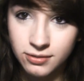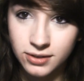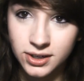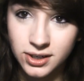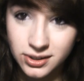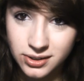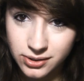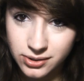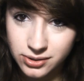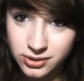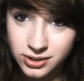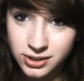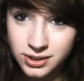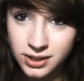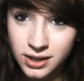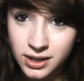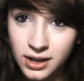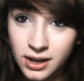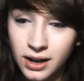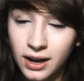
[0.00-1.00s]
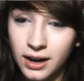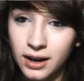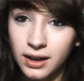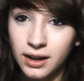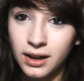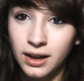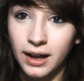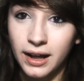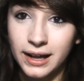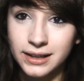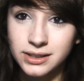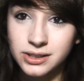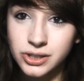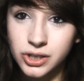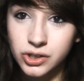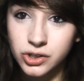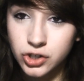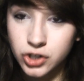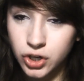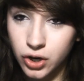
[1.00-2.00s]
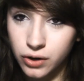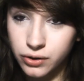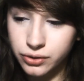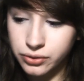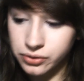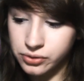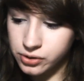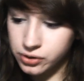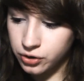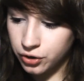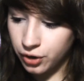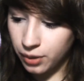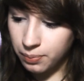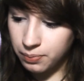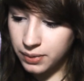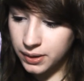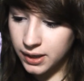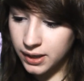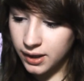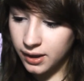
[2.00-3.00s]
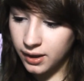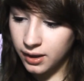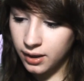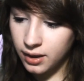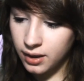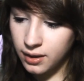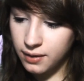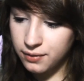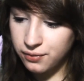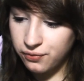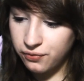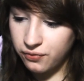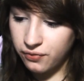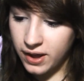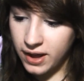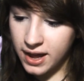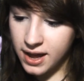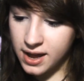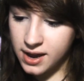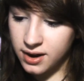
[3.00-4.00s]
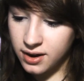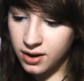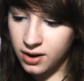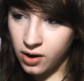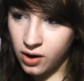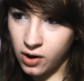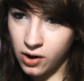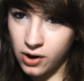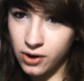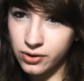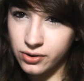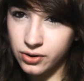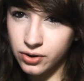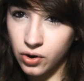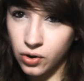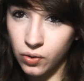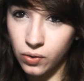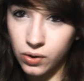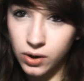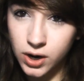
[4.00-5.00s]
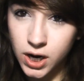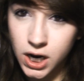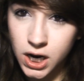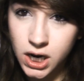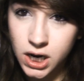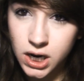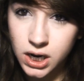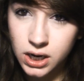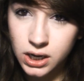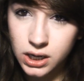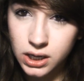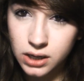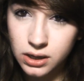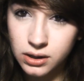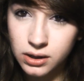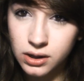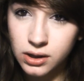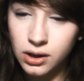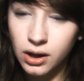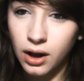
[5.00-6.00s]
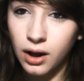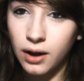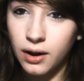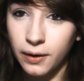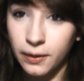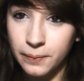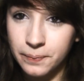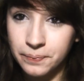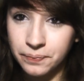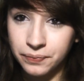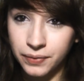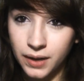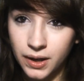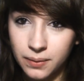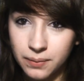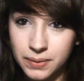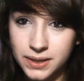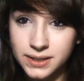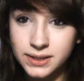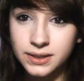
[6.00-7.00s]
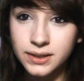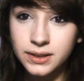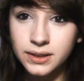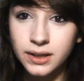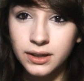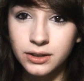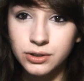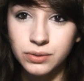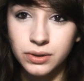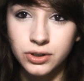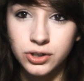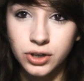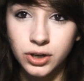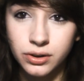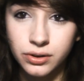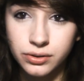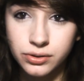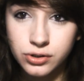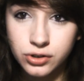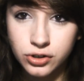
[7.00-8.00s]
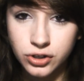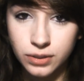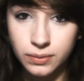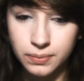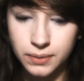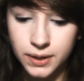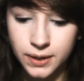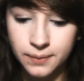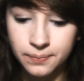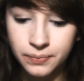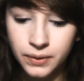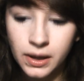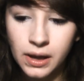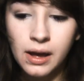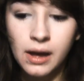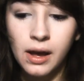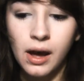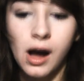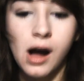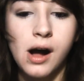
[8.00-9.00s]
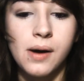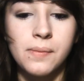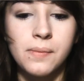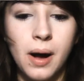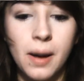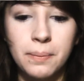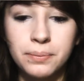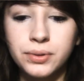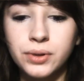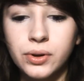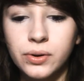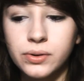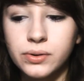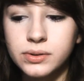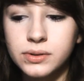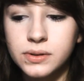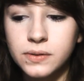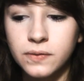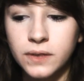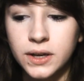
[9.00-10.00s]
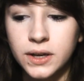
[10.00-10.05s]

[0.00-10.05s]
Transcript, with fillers: videos. That's Charles Trippy Fan Hardcore. Um, basically, it's where Charles Trippy um, uploads